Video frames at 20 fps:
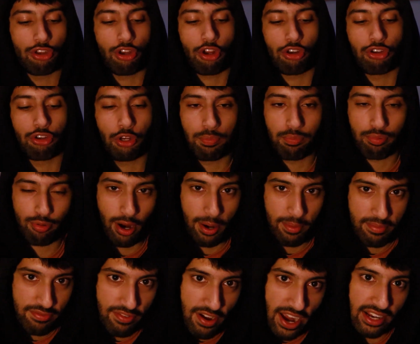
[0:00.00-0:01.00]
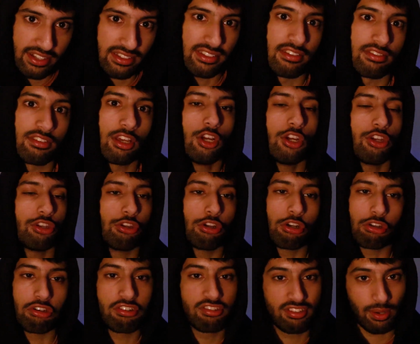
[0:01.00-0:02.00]
you can do prime factors, you
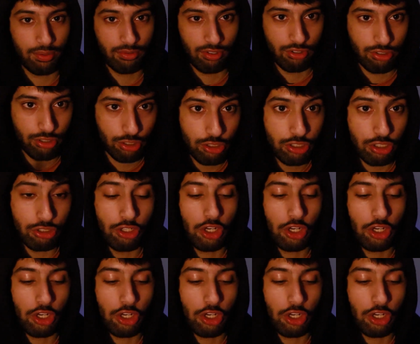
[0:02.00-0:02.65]
can do substitution,